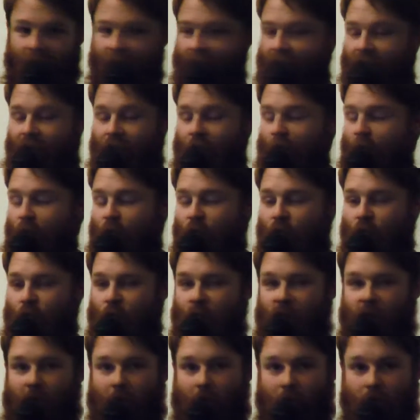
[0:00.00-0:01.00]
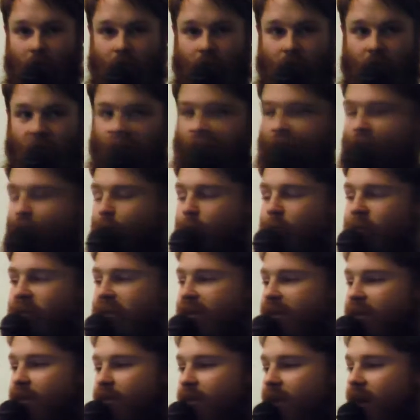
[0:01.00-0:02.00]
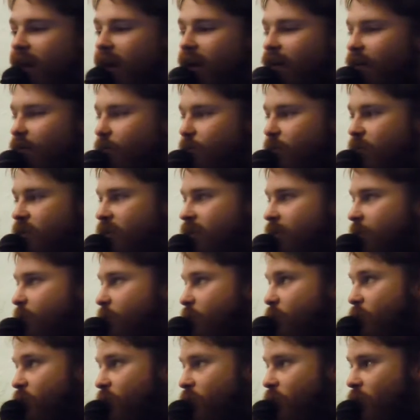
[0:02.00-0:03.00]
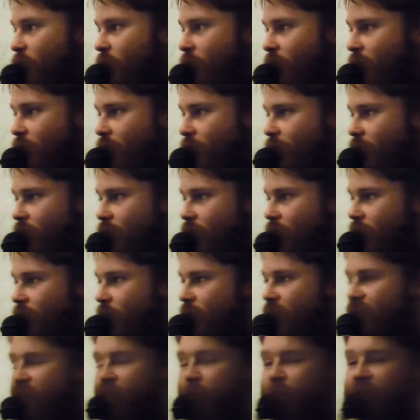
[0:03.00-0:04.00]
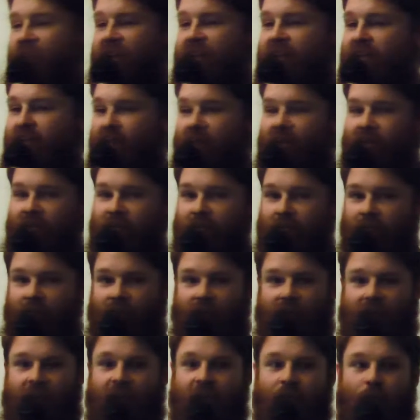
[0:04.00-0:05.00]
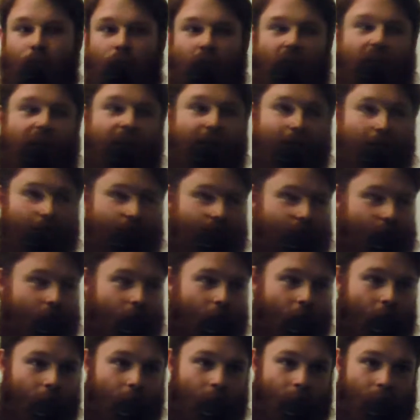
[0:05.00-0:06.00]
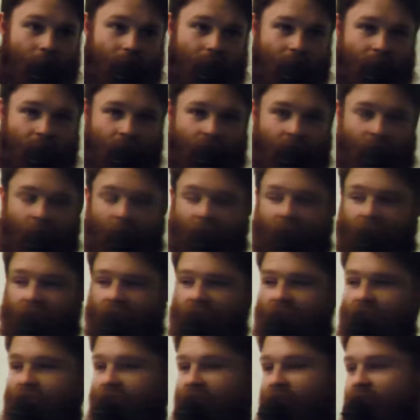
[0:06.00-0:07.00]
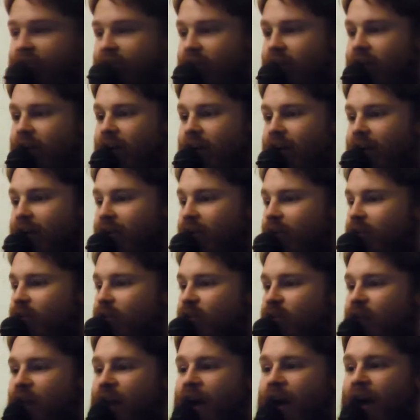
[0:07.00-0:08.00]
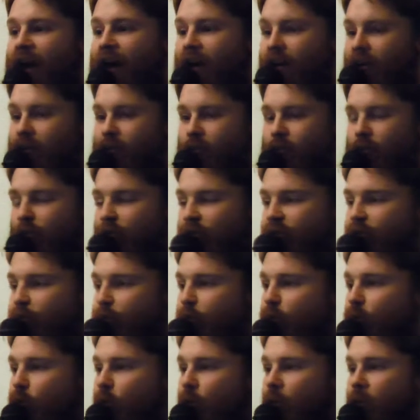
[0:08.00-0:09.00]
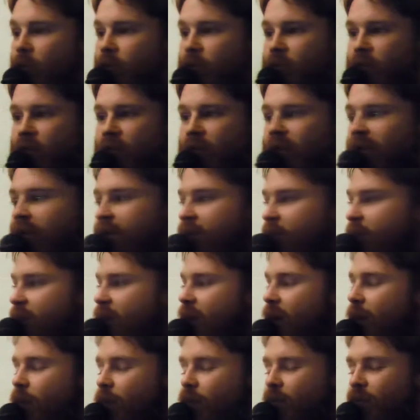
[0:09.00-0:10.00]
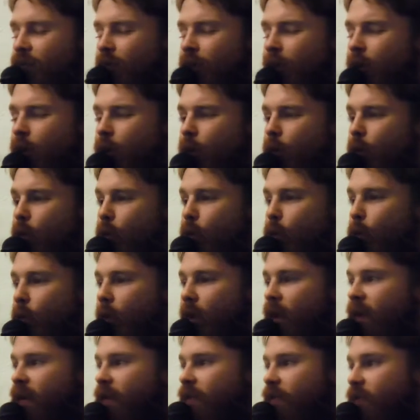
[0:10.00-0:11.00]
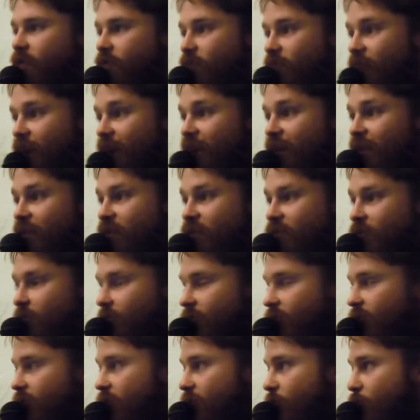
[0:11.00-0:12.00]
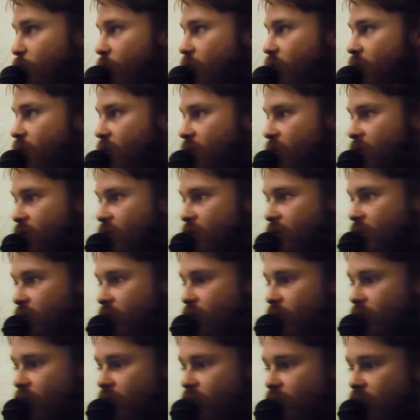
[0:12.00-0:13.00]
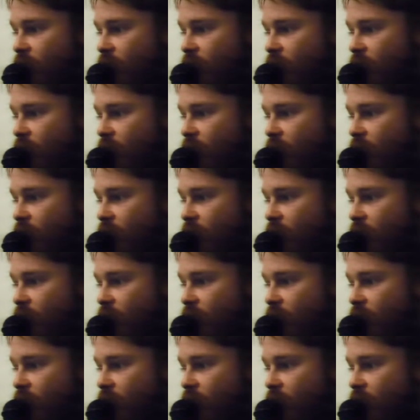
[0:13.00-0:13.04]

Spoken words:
It threw me off. Nobody had ever asked me that before. Because meditation is a blanket term. Just like art or sport, it covers a whole range of experiences.